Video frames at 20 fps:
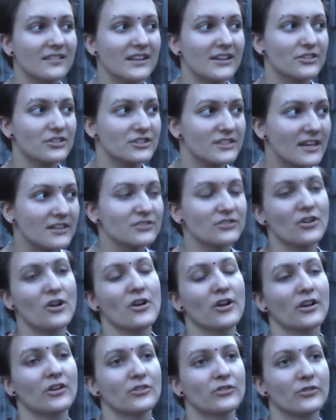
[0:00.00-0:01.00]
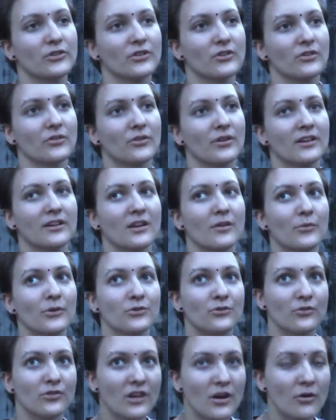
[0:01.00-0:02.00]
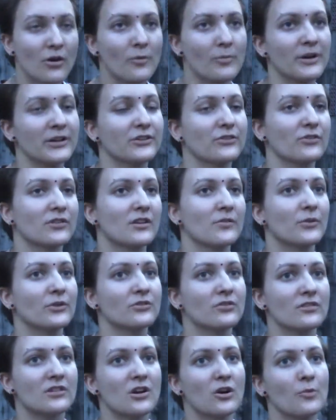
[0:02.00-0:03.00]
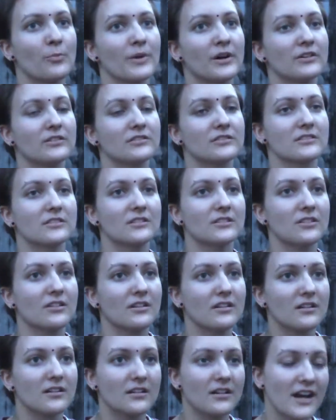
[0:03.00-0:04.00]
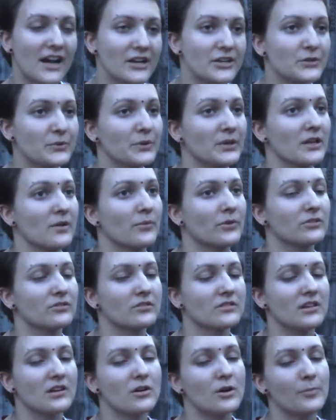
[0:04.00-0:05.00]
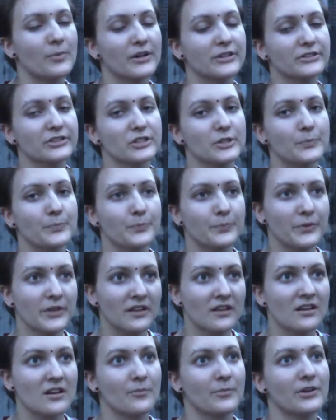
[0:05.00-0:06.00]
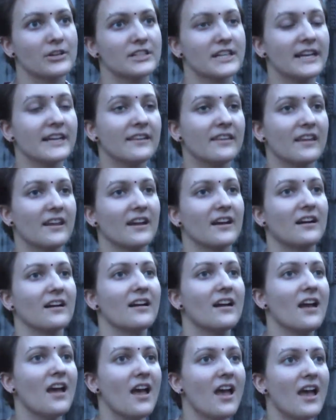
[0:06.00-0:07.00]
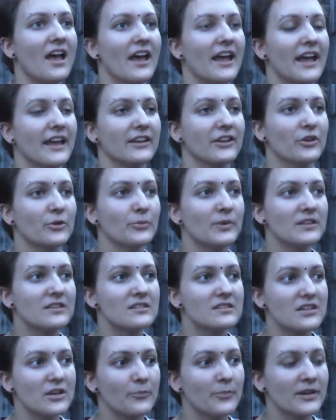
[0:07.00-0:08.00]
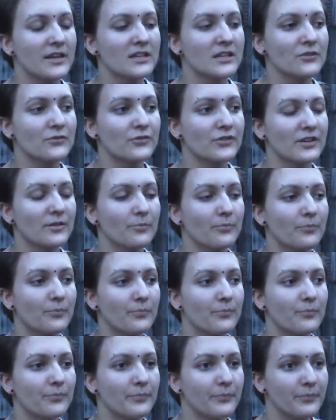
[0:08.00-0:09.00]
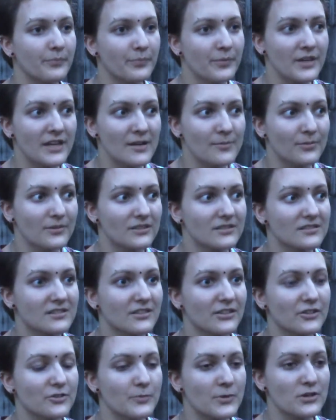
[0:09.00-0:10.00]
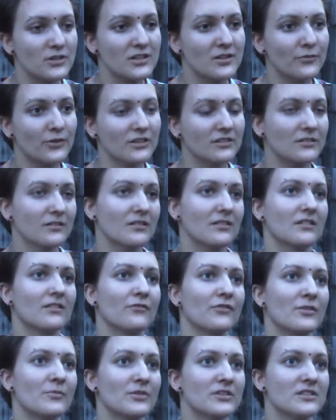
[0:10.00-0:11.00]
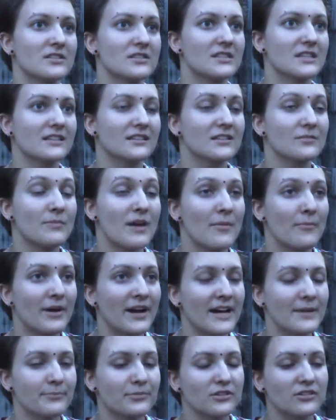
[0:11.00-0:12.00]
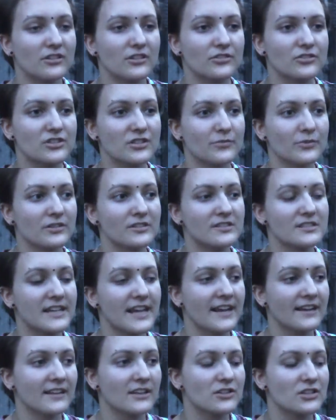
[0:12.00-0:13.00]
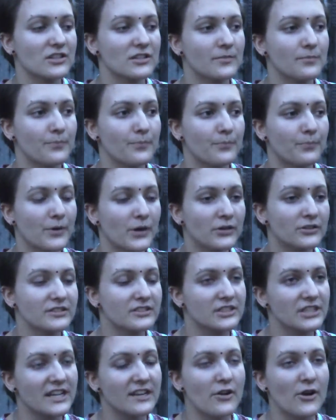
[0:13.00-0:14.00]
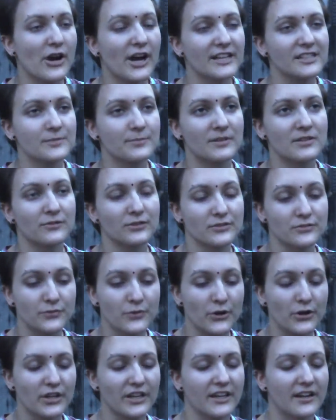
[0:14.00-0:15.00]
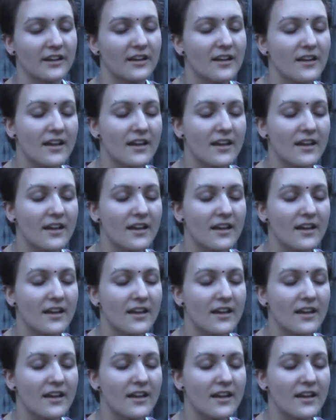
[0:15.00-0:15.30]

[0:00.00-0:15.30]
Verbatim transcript: there start talking to you and they want to know about you, they want to know about your country, they want to know about your opinion about India. And you meet so many different people, so especially one woman sticked in my mind because she was saying that she both she and her husband was working.